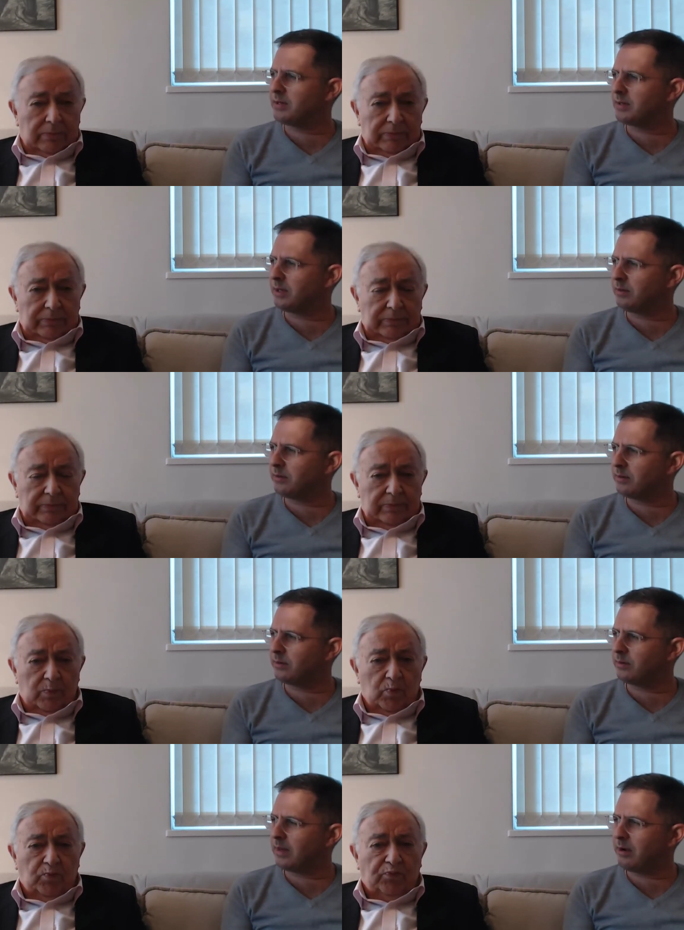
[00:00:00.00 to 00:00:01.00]
Speaker 1: is there
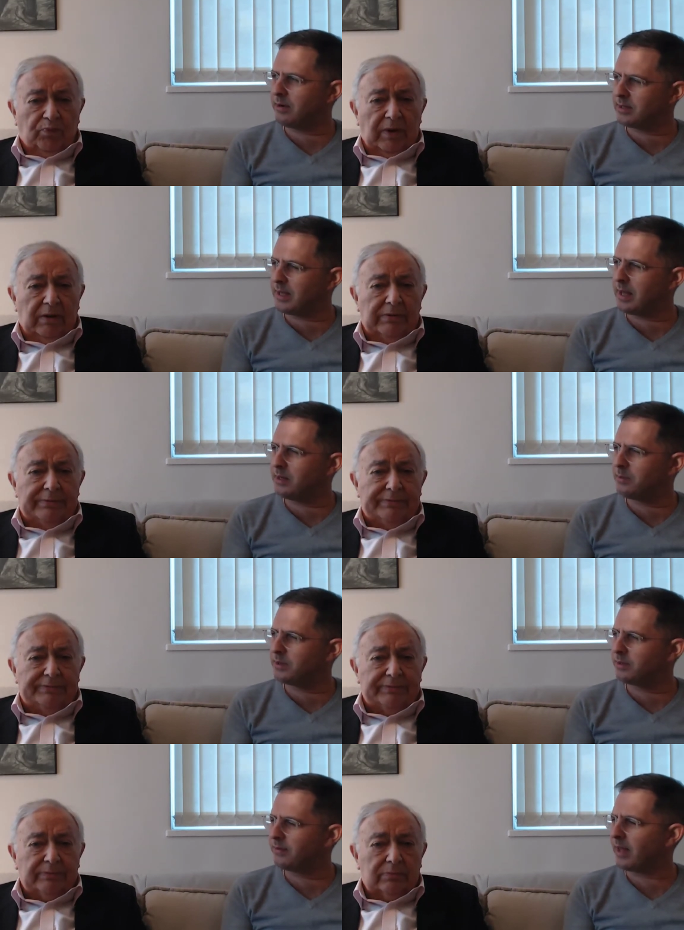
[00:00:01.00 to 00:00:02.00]
there is an
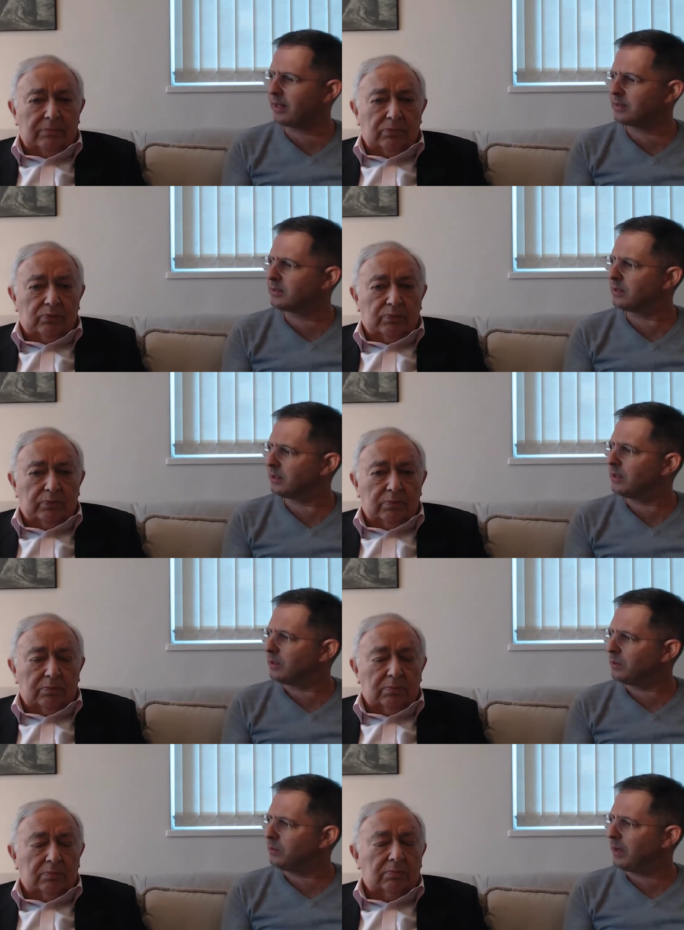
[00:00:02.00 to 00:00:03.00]
element of that
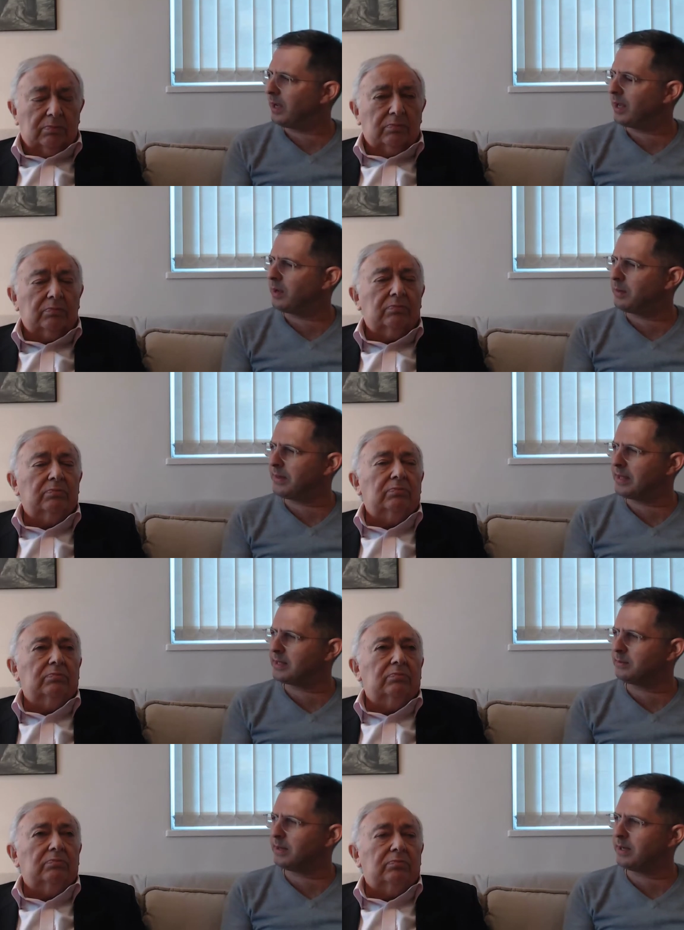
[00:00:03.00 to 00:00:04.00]
where where they,
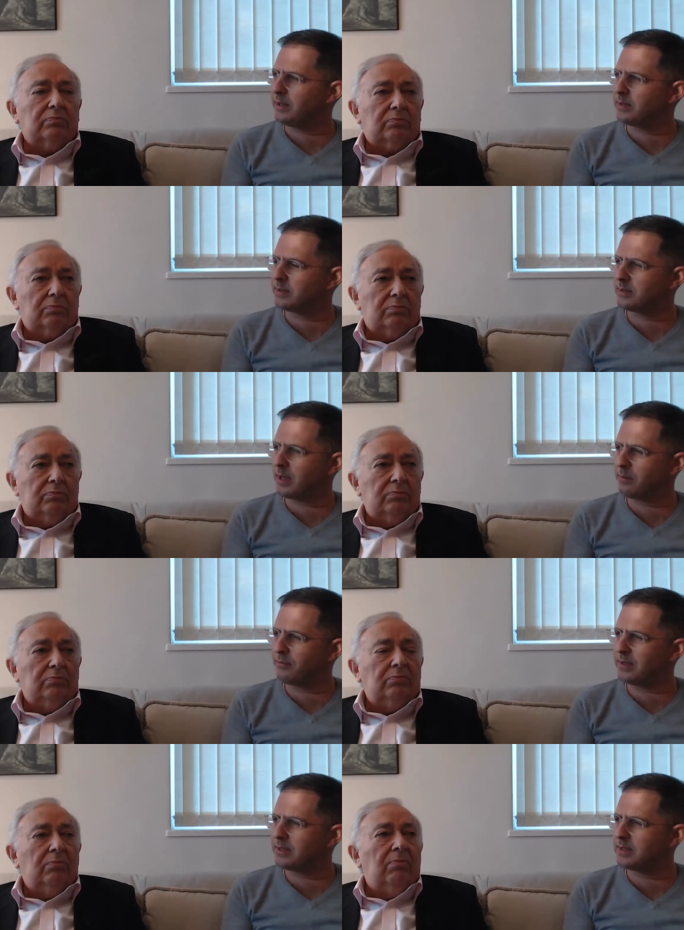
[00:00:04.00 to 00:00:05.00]
where some
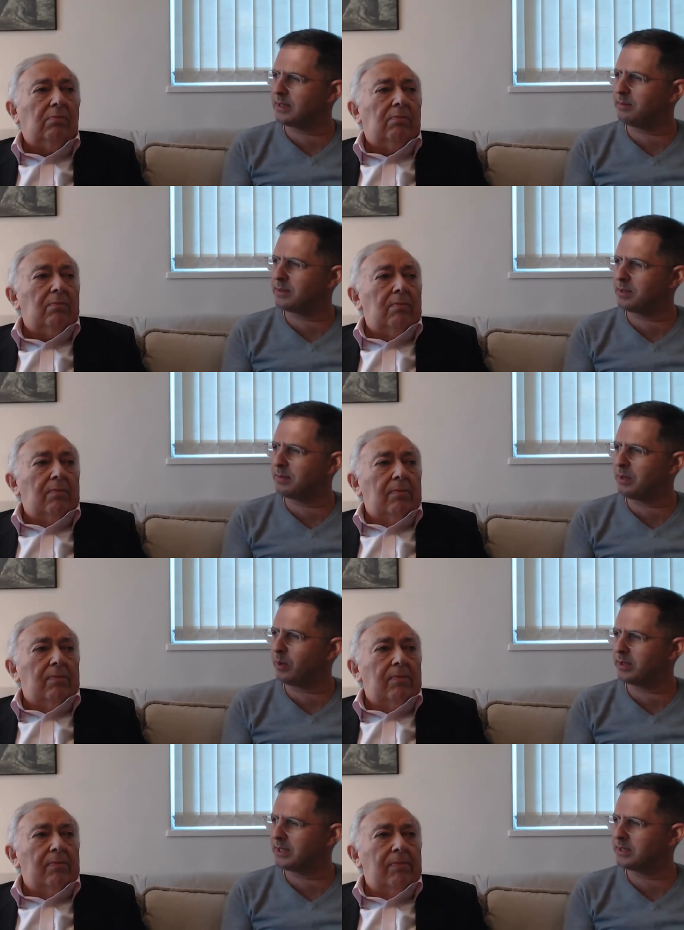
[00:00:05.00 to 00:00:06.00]
of it seems to be
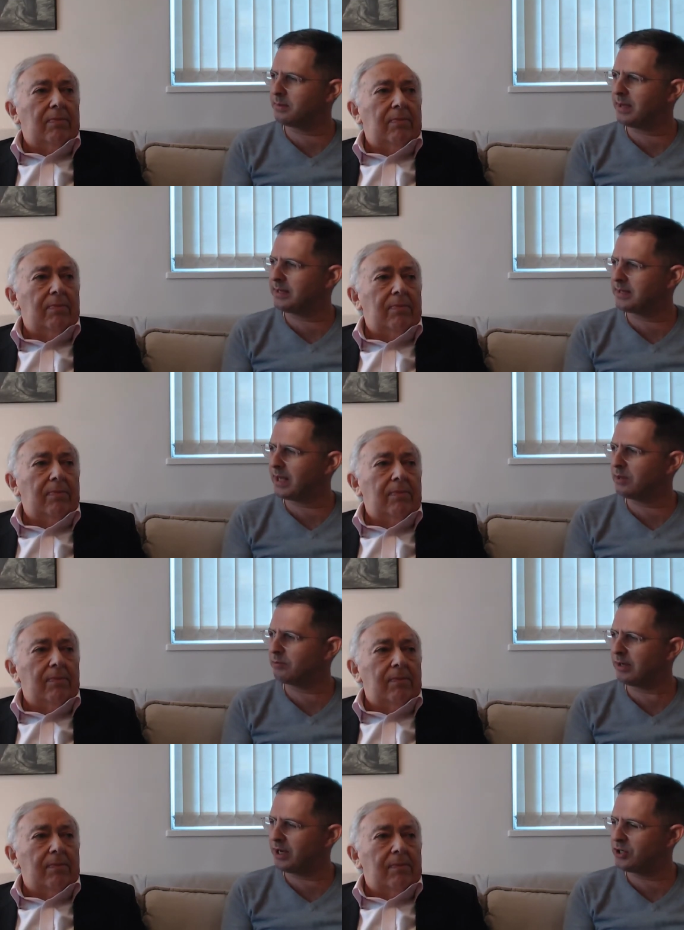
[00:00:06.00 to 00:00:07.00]
wanting to maintain the
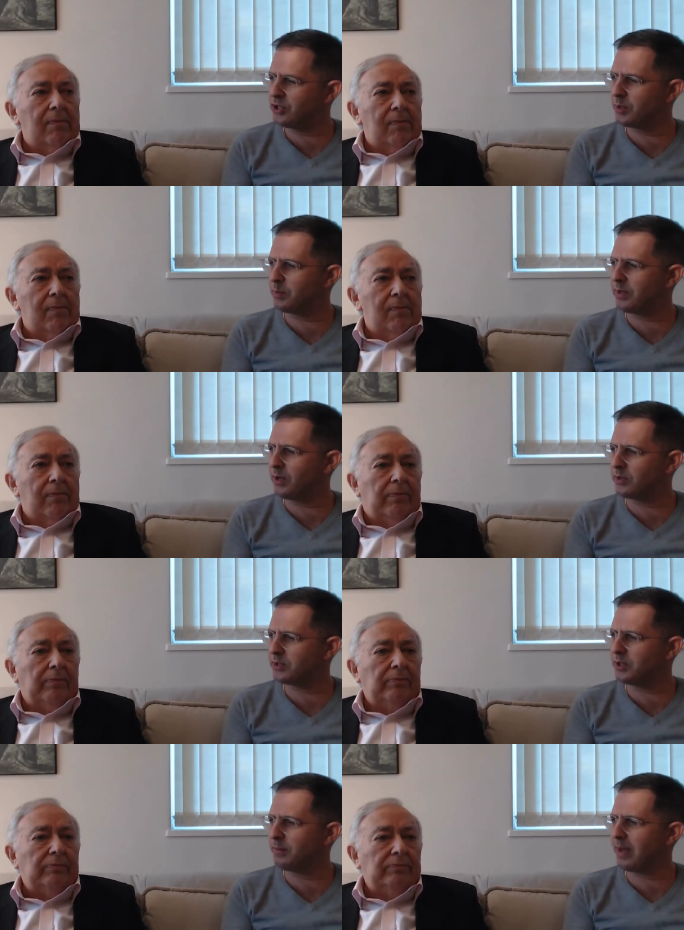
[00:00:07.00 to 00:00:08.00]
relationship with the
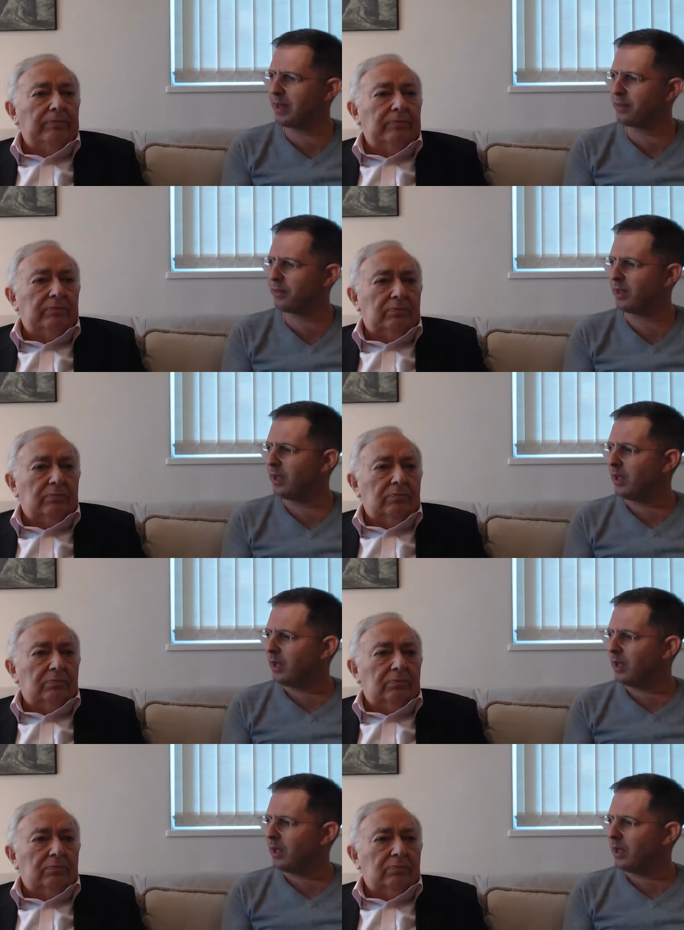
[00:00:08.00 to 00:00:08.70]
osteopath,